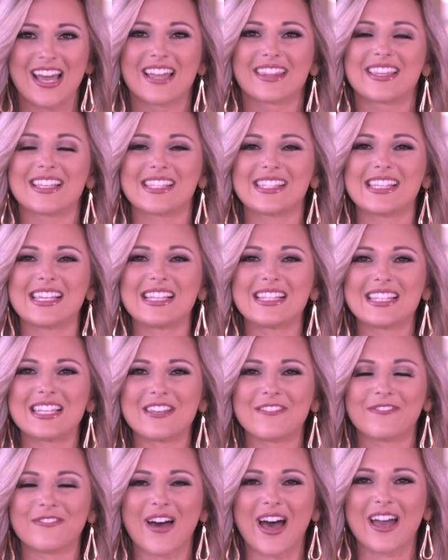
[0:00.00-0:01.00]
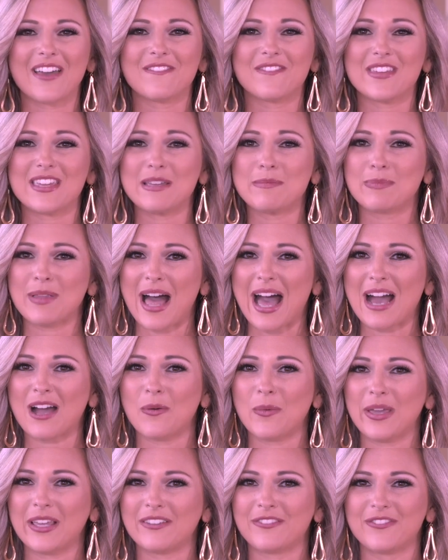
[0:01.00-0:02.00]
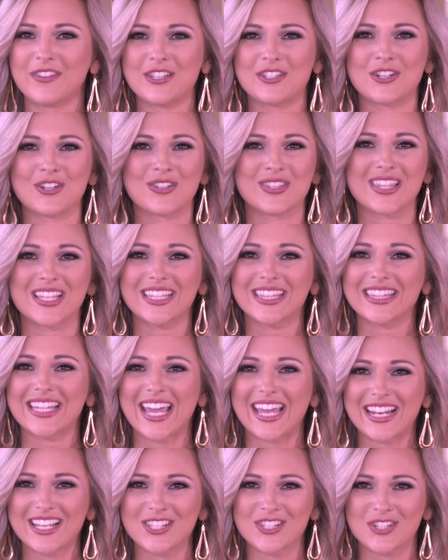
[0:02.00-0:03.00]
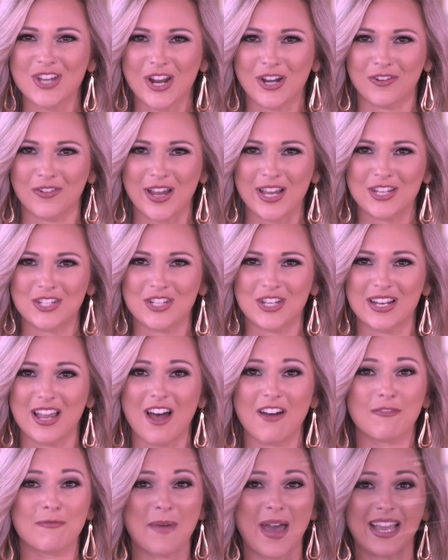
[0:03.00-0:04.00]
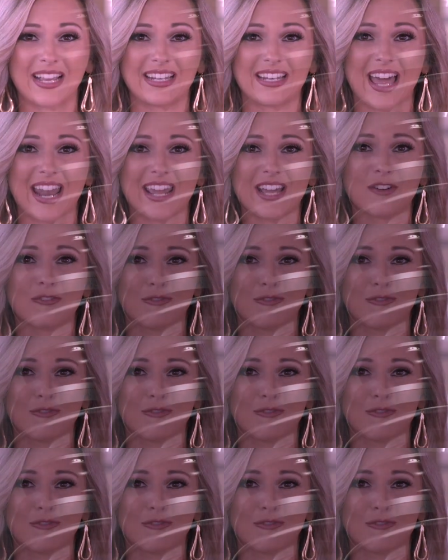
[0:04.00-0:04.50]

The CT5-V Blackwing features the latest generation of magnetic